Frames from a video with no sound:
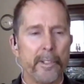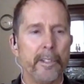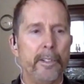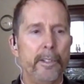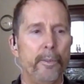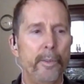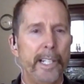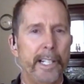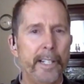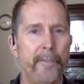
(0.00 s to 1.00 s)
who
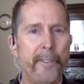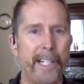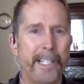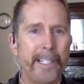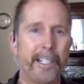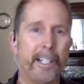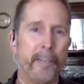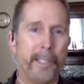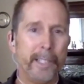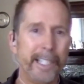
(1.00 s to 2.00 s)
we invited to
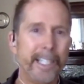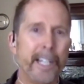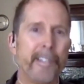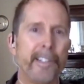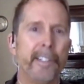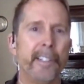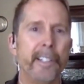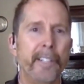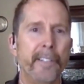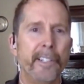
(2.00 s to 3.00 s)
come and lead us and to
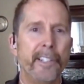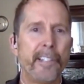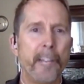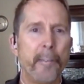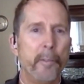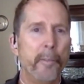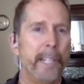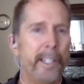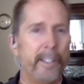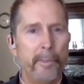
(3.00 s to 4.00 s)
even disciple
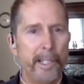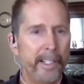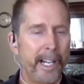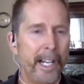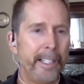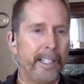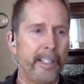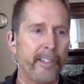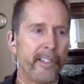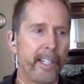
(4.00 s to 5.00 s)
me in the
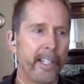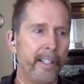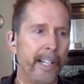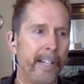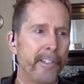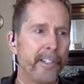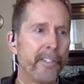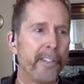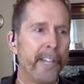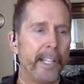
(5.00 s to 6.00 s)
mid-90s in how to
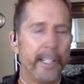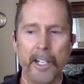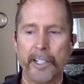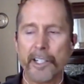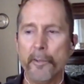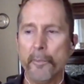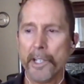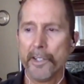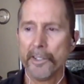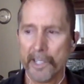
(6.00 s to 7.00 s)
create
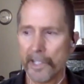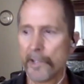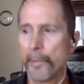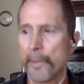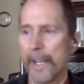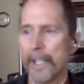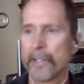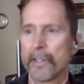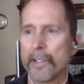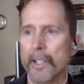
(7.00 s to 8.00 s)
community
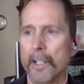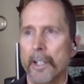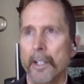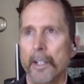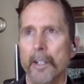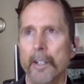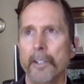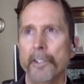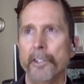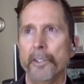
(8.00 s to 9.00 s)
space
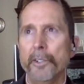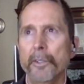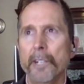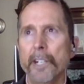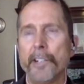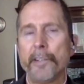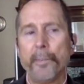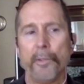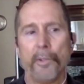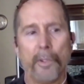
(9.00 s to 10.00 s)
to
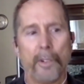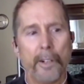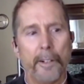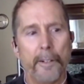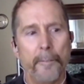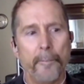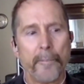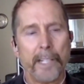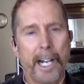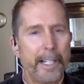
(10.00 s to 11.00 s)
explore
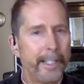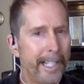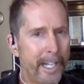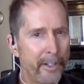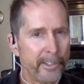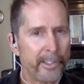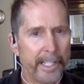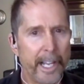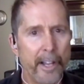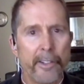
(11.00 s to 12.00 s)
God encounter
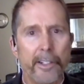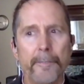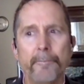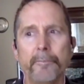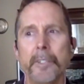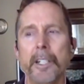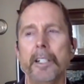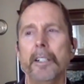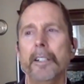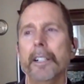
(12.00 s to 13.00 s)
together.
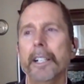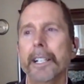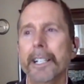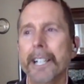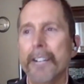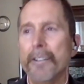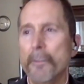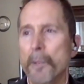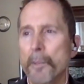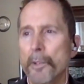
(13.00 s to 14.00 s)
And I
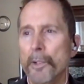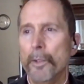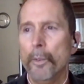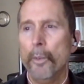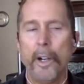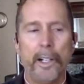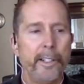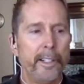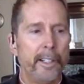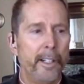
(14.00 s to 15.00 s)
remember
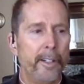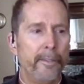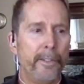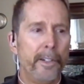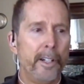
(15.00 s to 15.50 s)
one of